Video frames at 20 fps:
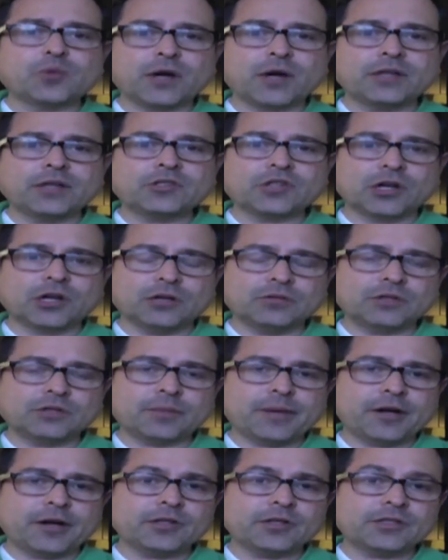Brice Jones,
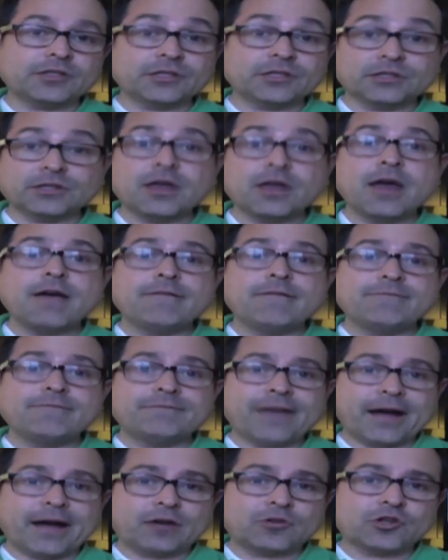Emeritus's
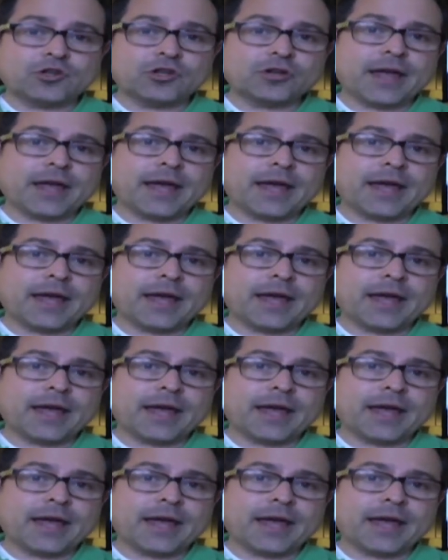founder,